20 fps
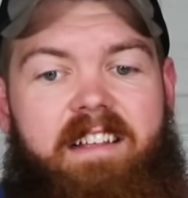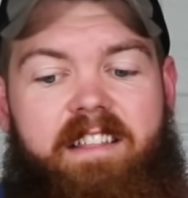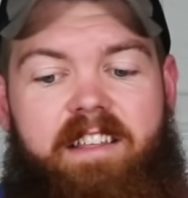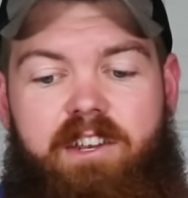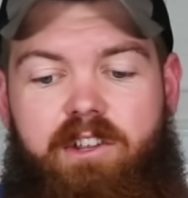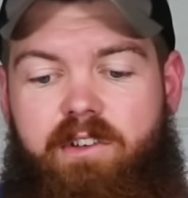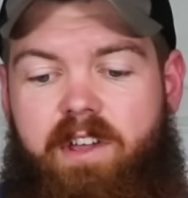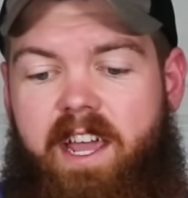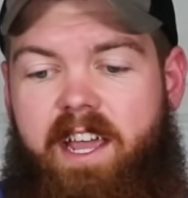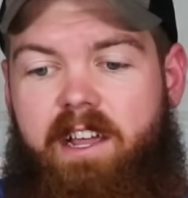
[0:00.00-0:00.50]

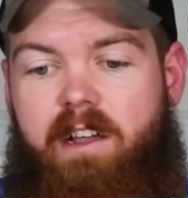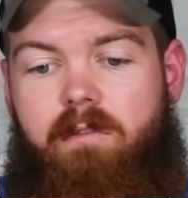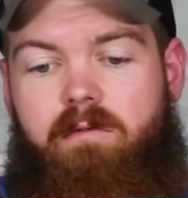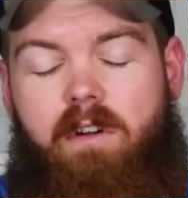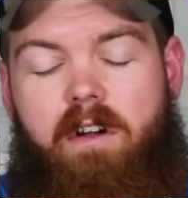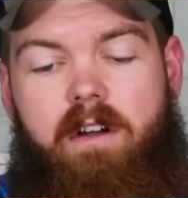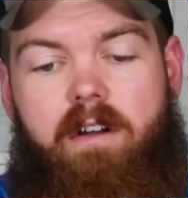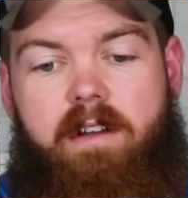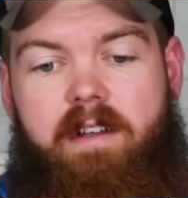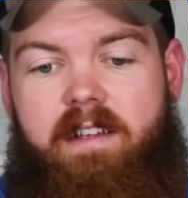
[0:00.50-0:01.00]
then you can't go
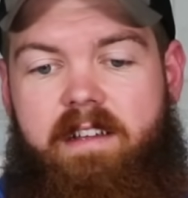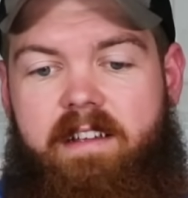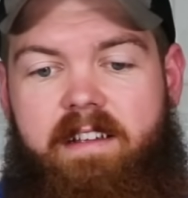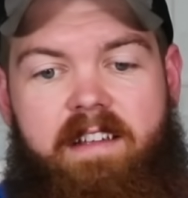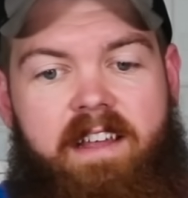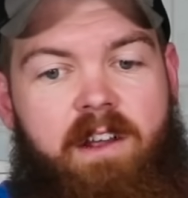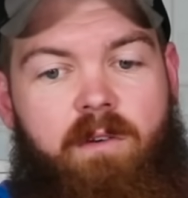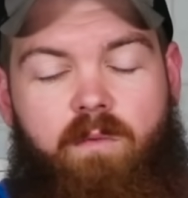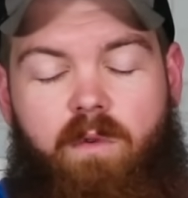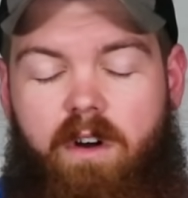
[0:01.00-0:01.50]
wrong.
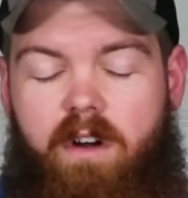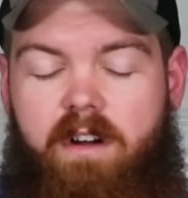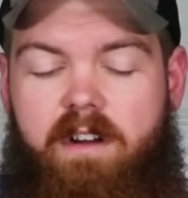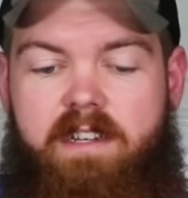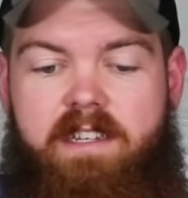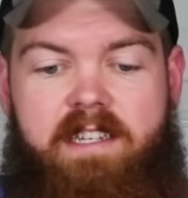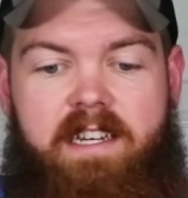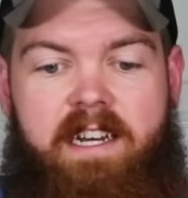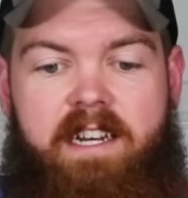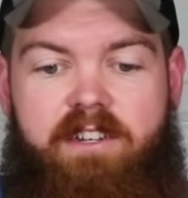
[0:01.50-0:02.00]
It
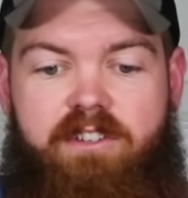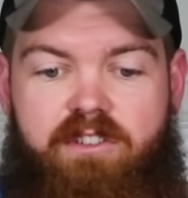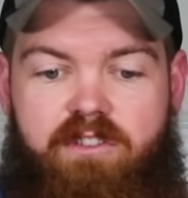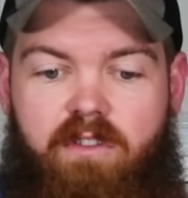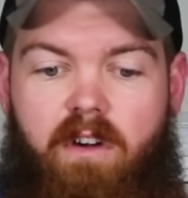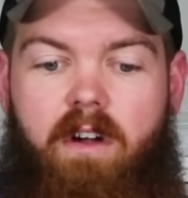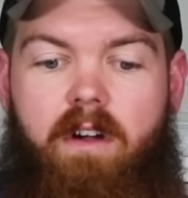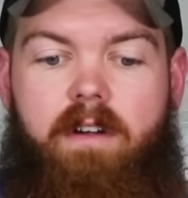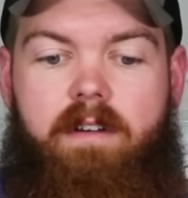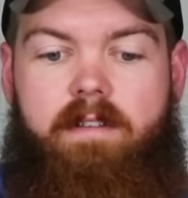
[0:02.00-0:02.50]
works and it's
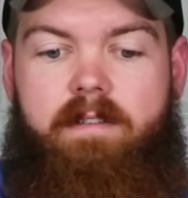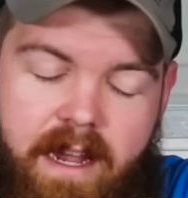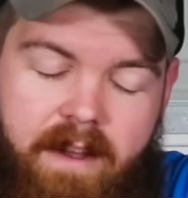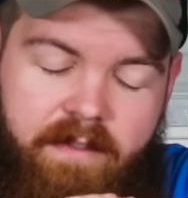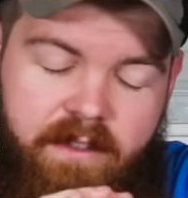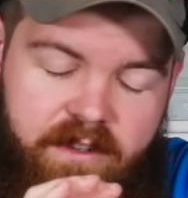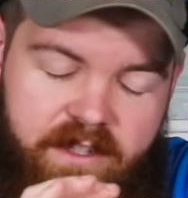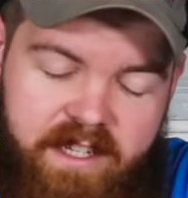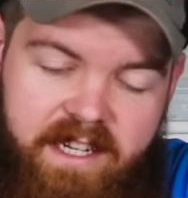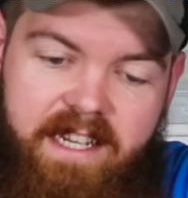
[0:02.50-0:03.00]
strong.
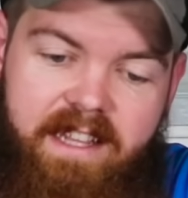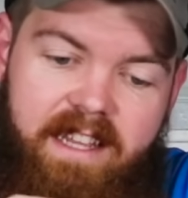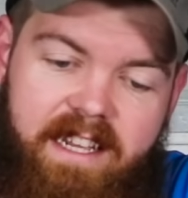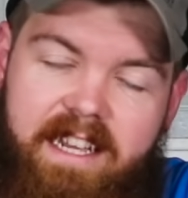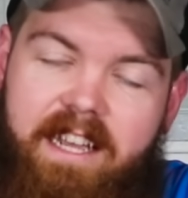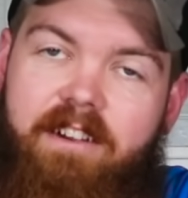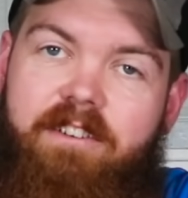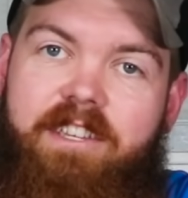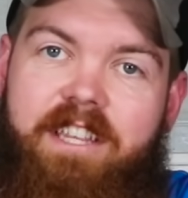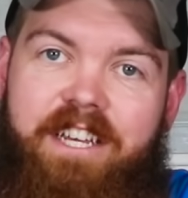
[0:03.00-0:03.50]
If there's
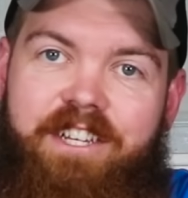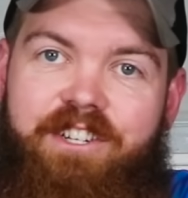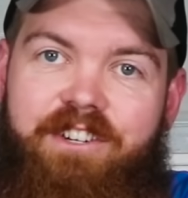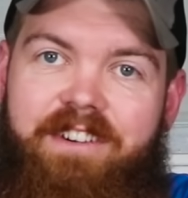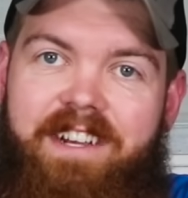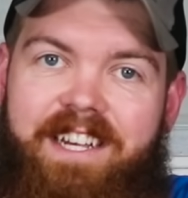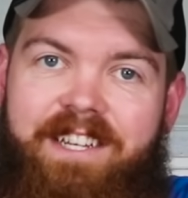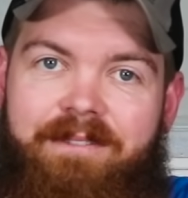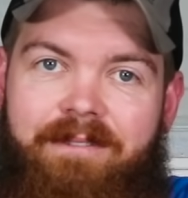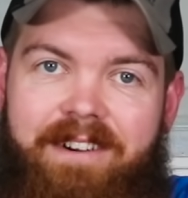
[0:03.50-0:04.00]
anything else that
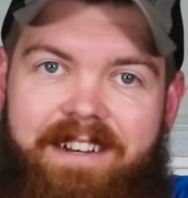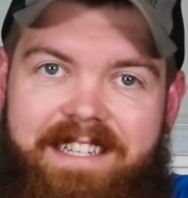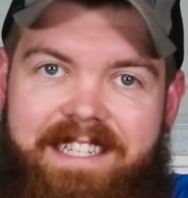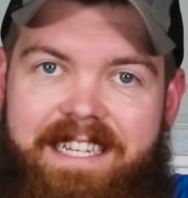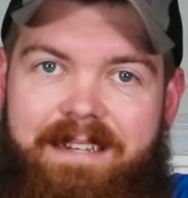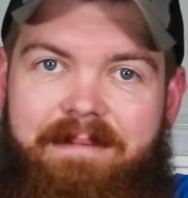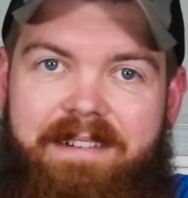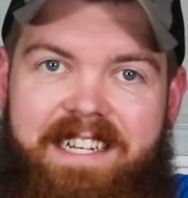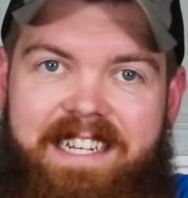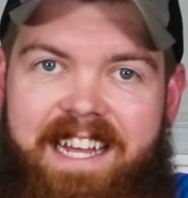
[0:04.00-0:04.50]
you guys want to
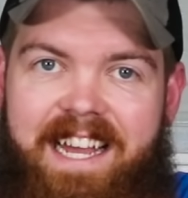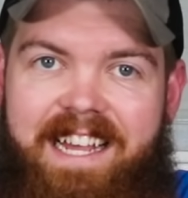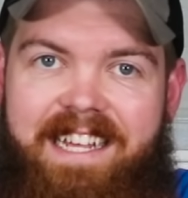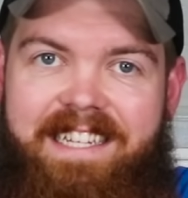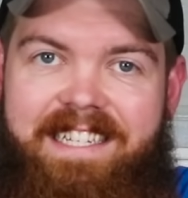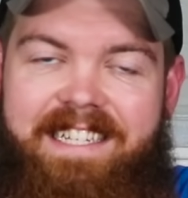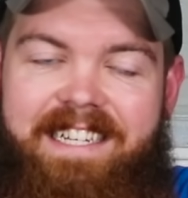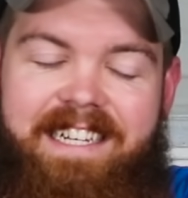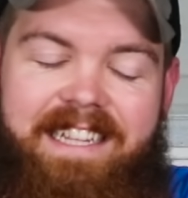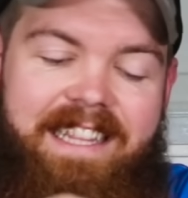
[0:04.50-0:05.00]
see me
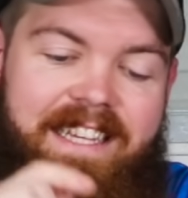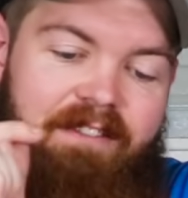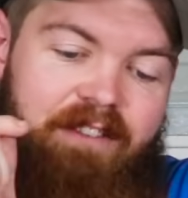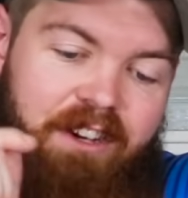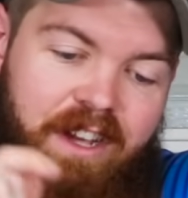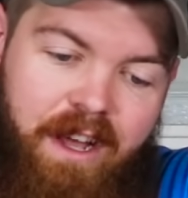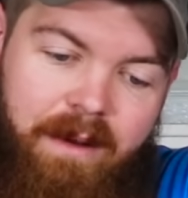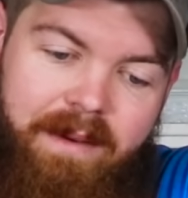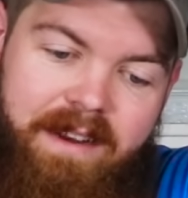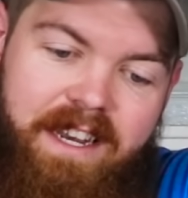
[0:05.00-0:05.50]
test, leave a
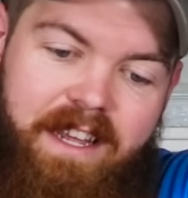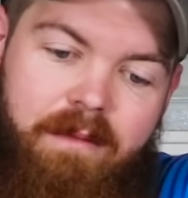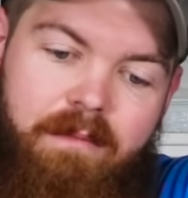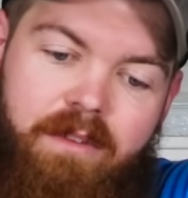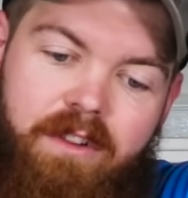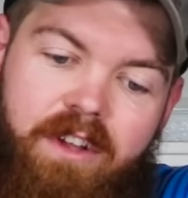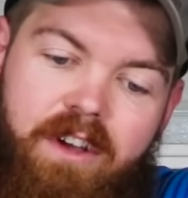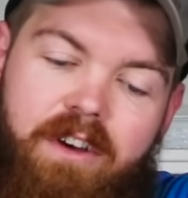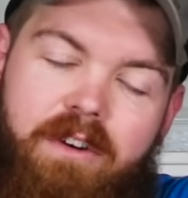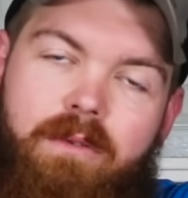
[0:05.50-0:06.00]
comment down
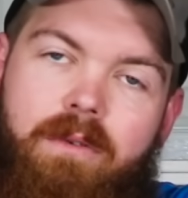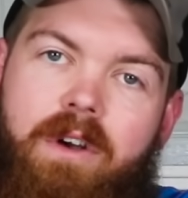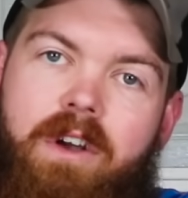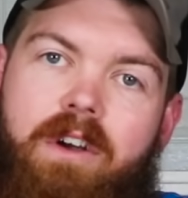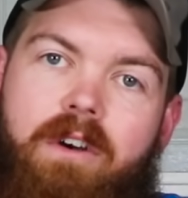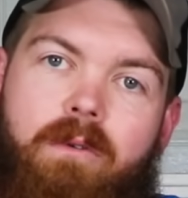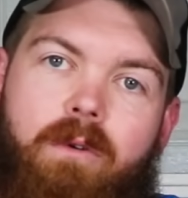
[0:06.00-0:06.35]
below.